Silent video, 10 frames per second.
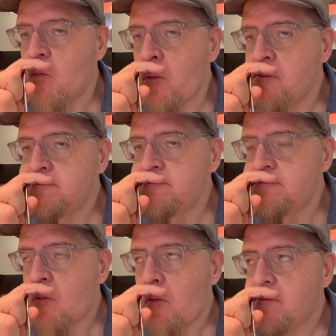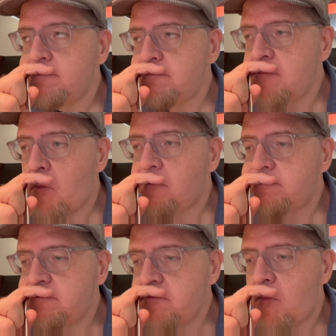Good flavor,
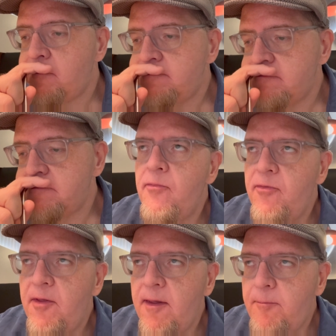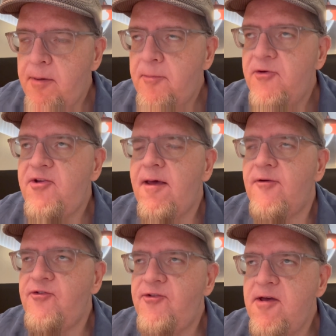salty. The pepper steak
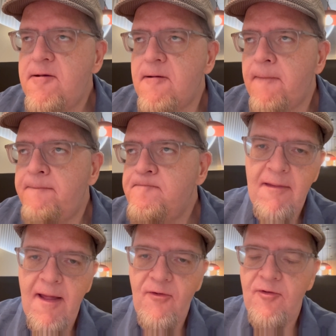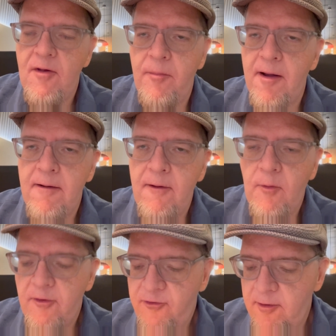is tender. That's no better, no
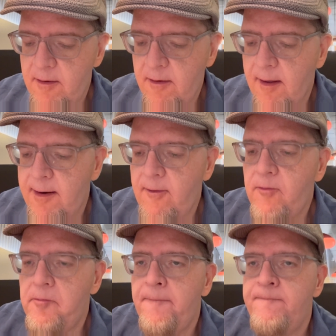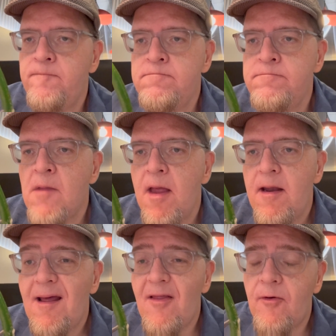worse than
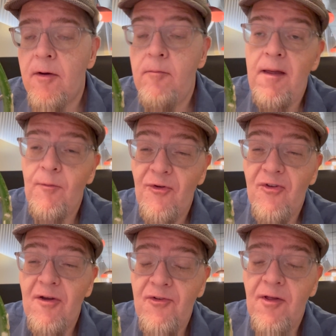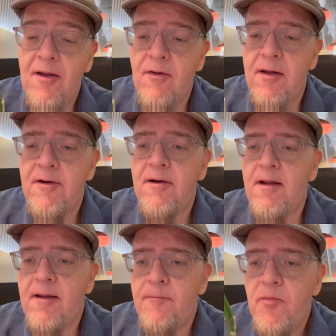Hokkaido. Now the green bean, which looks a little
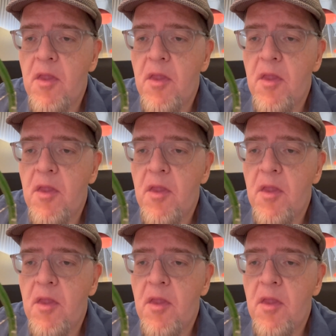underdone.